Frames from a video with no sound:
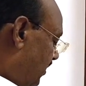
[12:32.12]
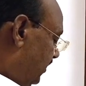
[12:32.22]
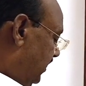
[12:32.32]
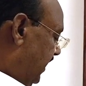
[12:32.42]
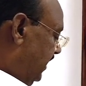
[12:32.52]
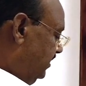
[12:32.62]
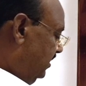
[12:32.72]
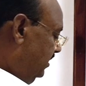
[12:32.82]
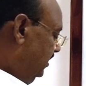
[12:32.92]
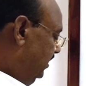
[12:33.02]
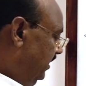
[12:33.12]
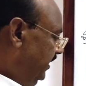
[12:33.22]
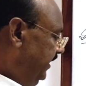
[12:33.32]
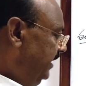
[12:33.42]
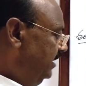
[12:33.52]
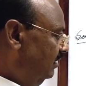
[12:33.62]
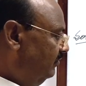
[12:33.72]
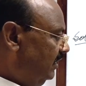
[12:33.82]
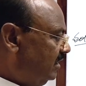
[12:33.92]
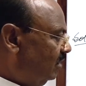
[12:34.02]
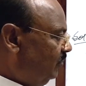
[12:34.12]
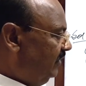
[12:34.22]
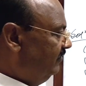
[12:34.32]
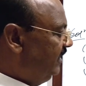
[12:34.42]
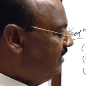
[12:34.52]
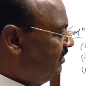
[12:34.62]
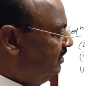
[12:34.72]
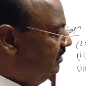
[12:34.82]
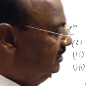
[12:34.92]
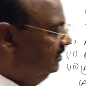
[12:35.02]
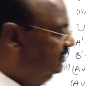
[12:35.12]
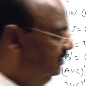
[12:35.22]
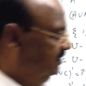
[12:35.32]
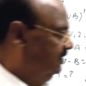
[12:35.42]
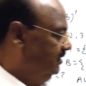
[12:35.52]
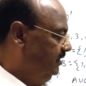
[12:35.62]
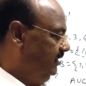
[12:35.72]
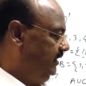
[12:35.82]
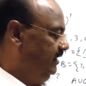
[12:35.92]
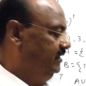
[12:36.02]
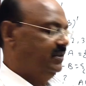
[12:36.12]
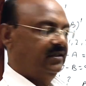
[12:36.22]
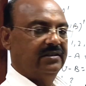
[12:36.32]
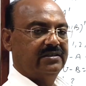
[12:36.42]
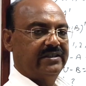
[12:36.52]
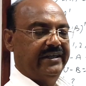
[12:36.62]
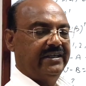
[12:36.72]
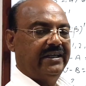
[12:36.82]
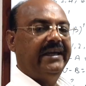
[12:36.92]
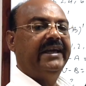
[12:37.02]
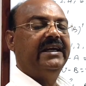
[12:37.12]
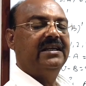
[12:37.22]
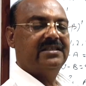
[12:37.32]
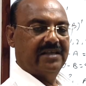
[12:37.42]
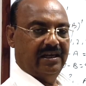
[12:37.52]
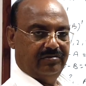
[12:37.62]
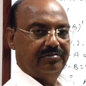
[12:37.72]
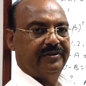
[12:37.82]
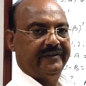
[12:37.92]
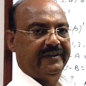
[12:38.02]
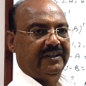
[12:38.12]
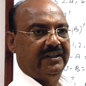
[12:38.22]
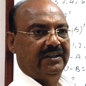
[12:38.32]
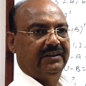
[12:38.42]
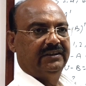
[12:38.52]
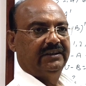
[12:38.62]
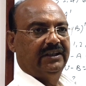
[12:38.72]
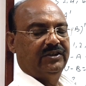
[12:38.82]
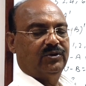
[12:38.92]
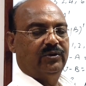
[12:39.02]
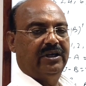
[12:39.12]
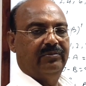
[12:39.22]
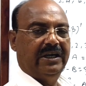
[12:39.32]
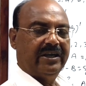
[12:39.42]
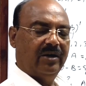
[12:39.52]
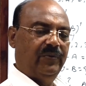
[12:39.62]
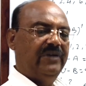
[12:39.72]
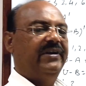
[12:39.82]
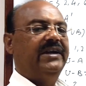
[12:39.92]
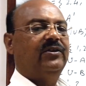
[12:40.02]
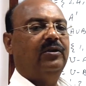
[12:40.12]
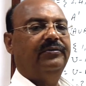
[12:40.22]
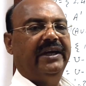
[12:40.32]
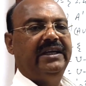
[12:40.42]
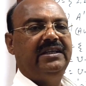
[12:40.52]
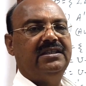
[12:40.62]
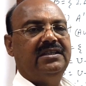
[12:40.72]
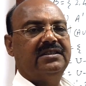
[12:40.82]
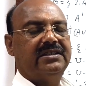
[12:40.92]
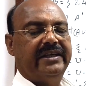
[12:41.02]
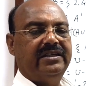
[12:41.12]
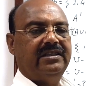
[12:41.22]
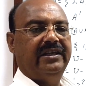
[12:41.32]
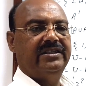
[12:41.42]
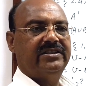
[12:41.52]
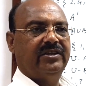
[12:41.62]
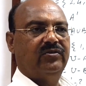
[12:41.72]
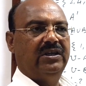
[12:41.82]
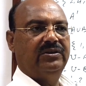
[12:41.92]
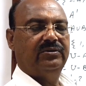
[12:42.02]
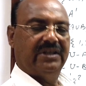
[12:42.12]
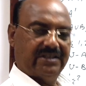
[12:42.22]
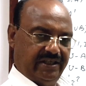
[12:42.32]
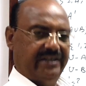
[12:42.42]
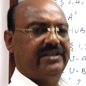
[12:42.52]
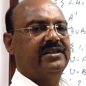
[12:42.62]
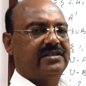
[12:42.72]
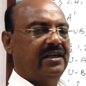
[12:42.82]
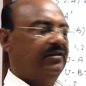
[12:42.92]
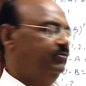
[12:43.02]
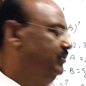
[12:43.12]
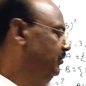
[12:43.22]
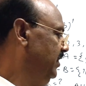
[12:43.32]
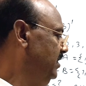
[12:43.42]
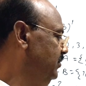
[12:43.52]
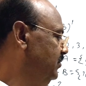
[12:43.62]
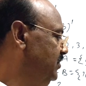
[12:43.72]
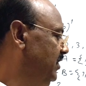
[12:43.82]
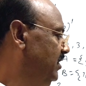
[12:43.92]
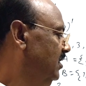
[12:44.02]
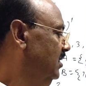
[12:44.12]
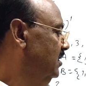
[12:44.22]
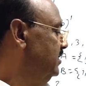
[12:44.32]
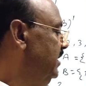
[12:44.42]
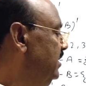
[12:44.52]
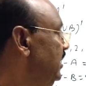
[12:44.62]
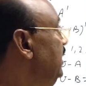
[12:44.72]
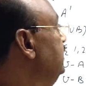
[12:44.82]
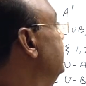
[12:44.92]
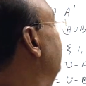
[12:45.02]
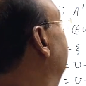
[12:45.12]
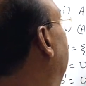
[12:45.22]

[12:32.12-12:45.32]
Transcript: that a double complement is set A itself. So double complement of any set is equal to the set itself. Okay, you see set A is having